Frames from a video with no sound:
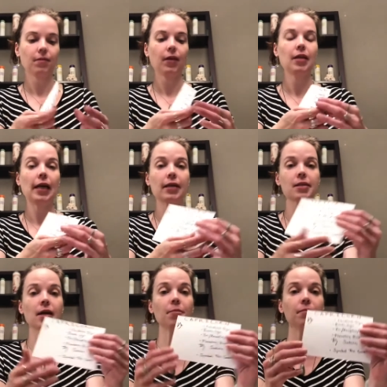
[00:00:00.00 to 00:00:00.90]
Next
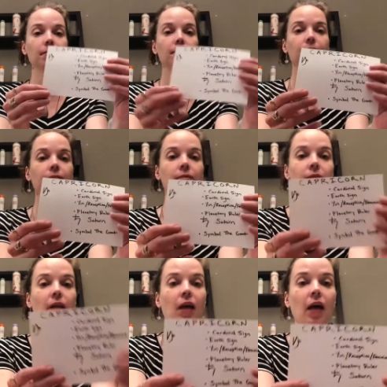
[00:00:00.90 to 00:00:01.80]
up,
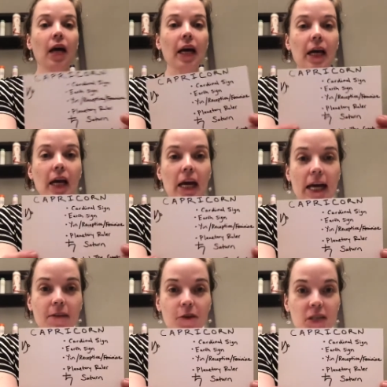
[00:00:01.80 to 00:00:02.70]

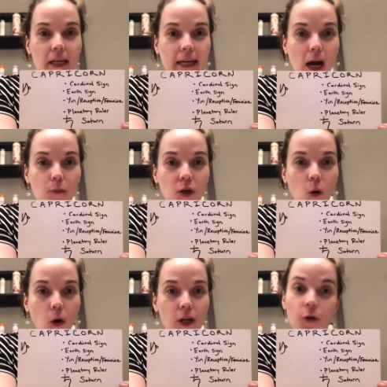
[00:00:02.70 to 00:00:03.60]
if you said
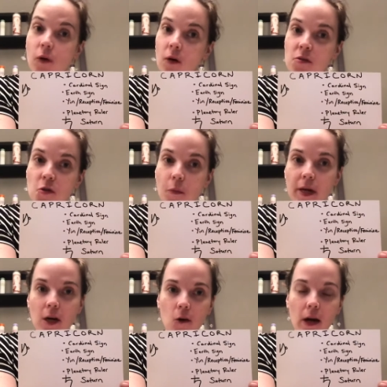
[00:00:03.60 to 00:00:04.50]
Capricorn, you would also be
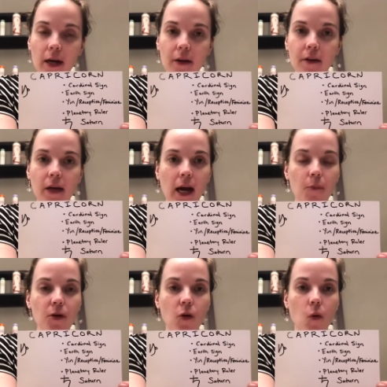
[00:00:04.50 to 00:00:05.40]
correct.
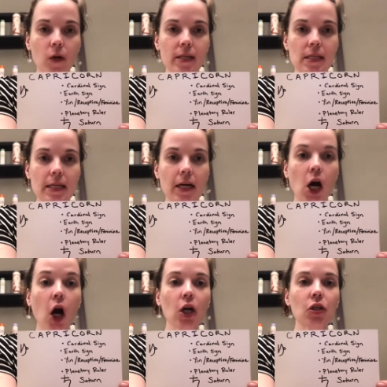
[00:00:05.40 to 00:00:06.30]
Capricorn is the
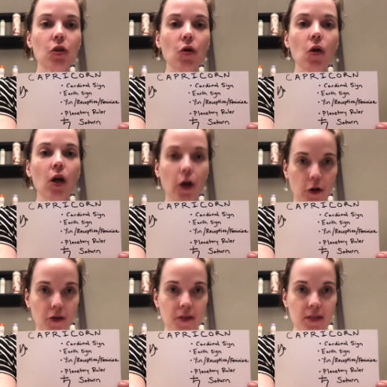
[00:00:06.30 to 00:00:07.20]
cardinal
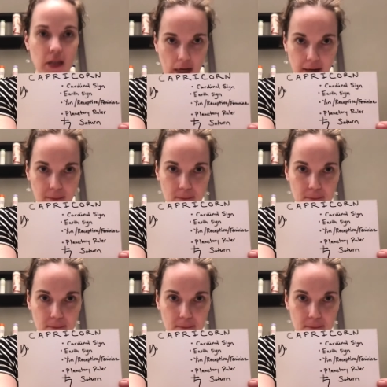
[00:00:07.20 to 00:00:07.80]
earth sign.